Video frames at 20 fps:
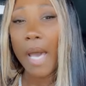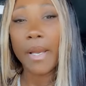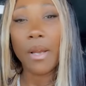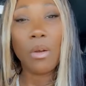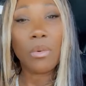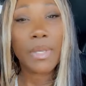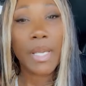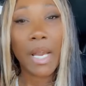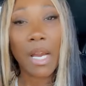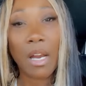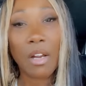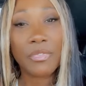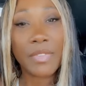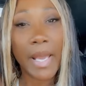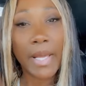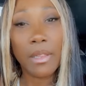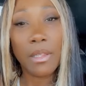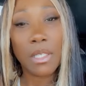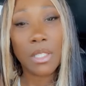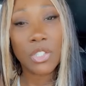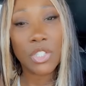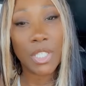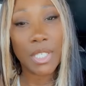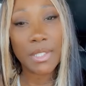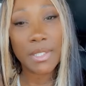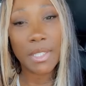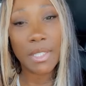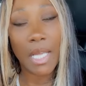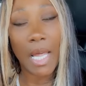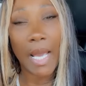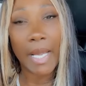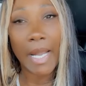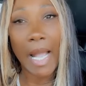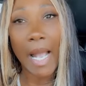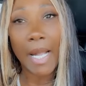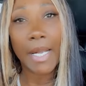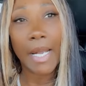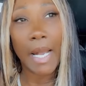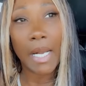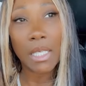I don't care if they look just alike.
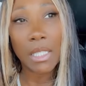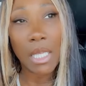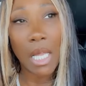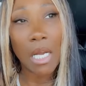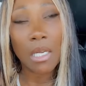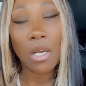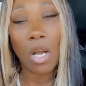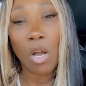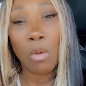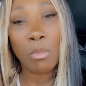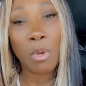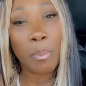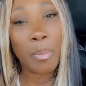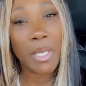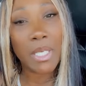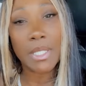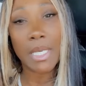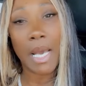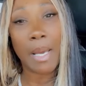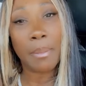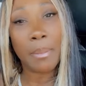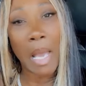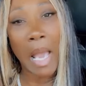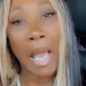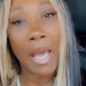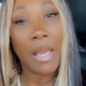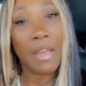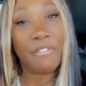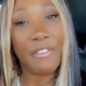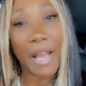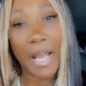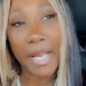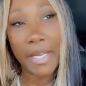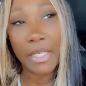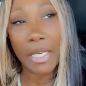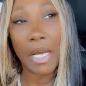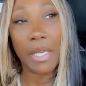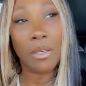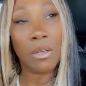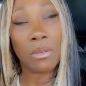I got glaucoma, bitch. I, I, if I
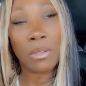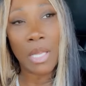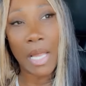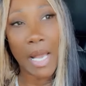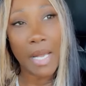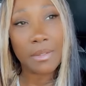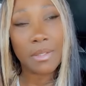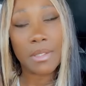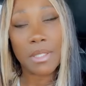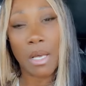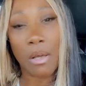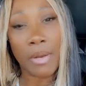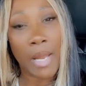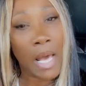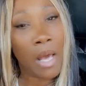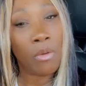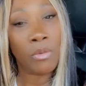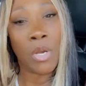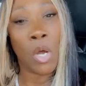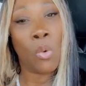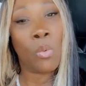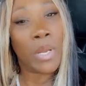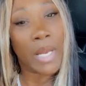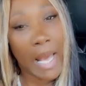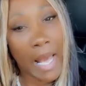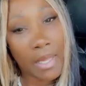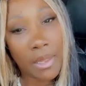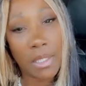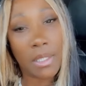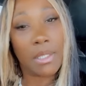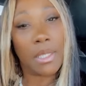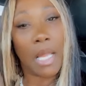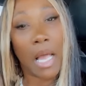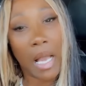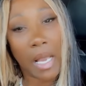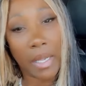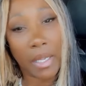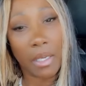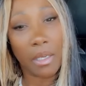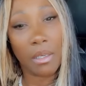ain't got no glasses on, I don't know what I look
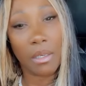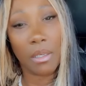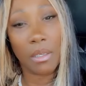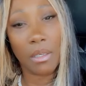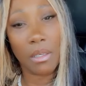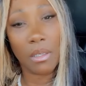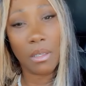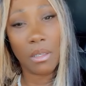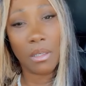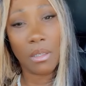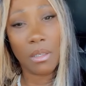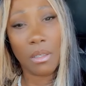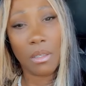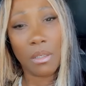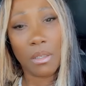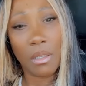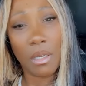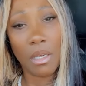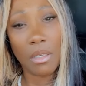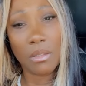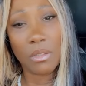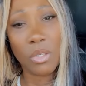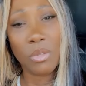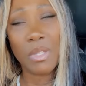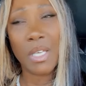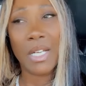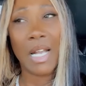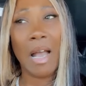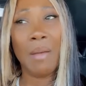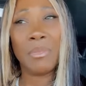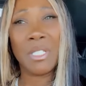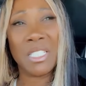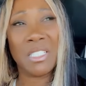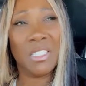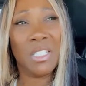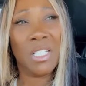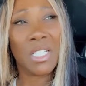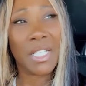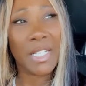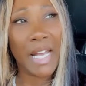like. You think I'm
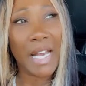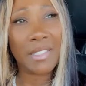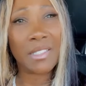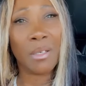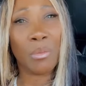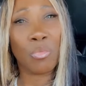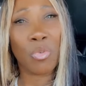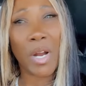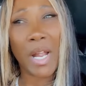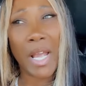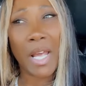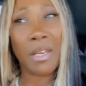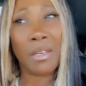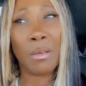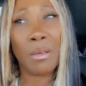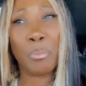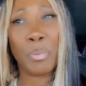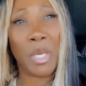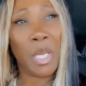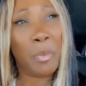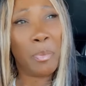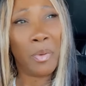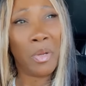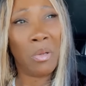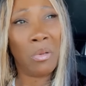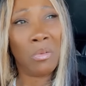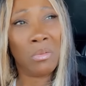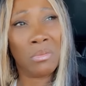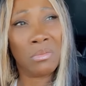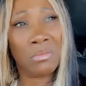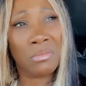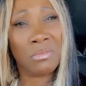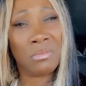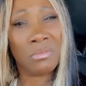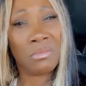just looking at some random people?